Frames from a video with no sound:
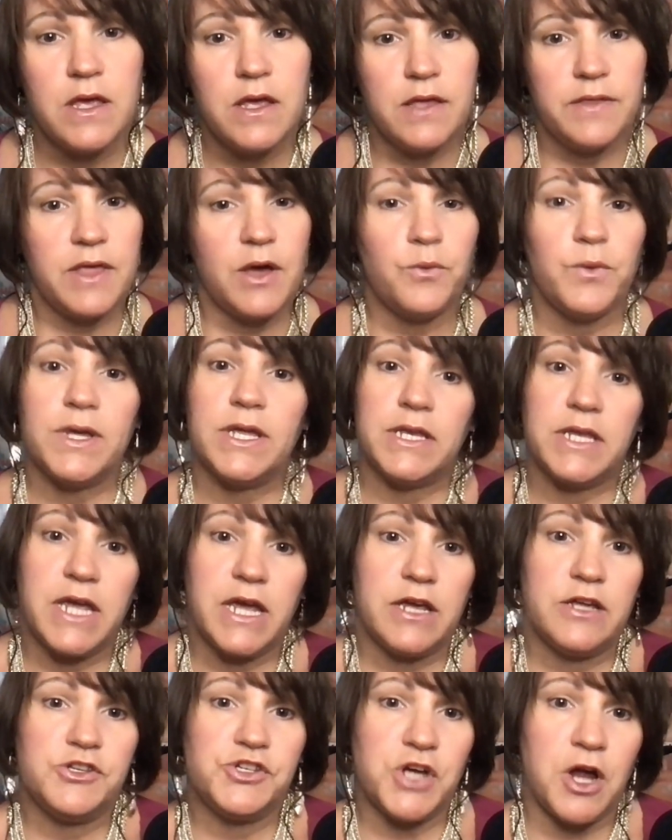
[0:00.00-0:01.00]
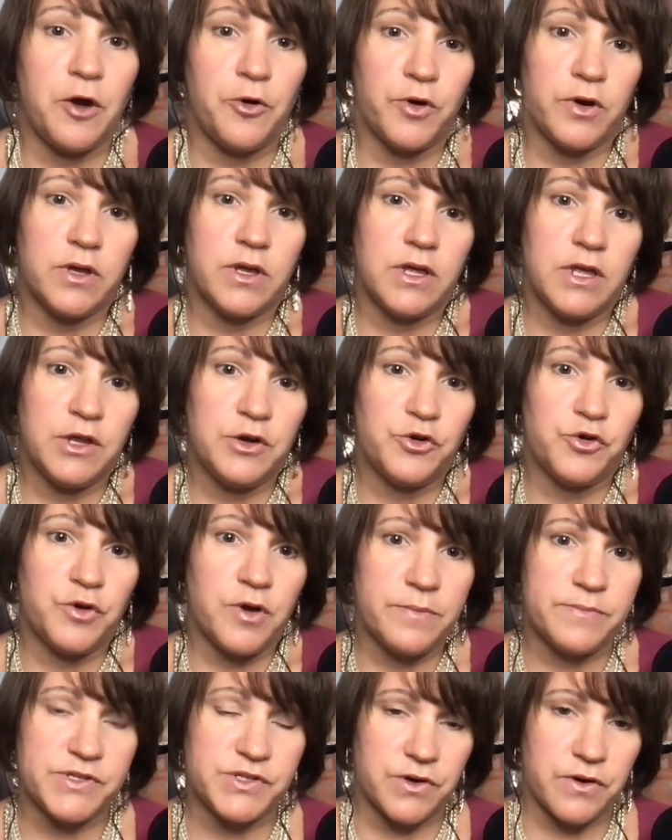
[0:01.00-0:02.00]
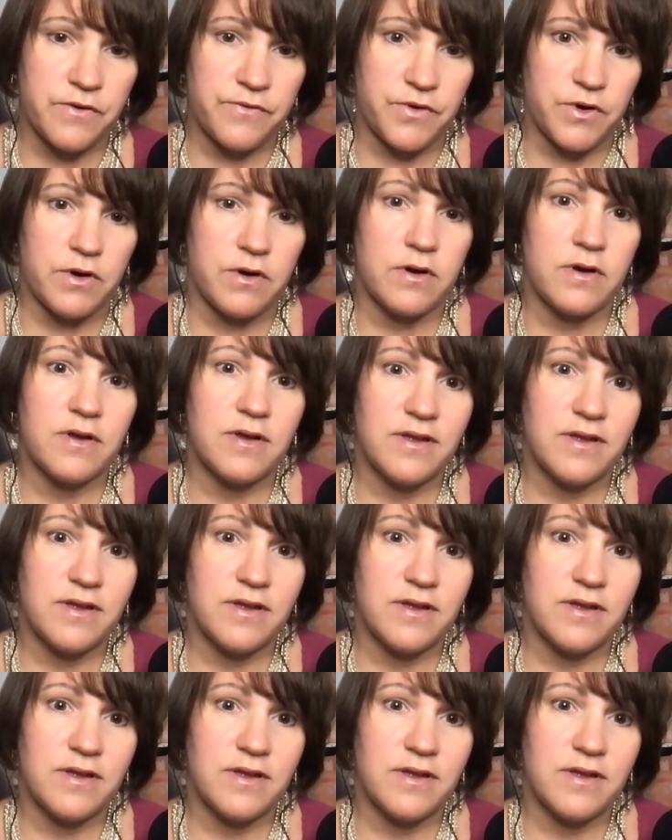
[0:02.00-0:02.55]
that we engage our inner observer,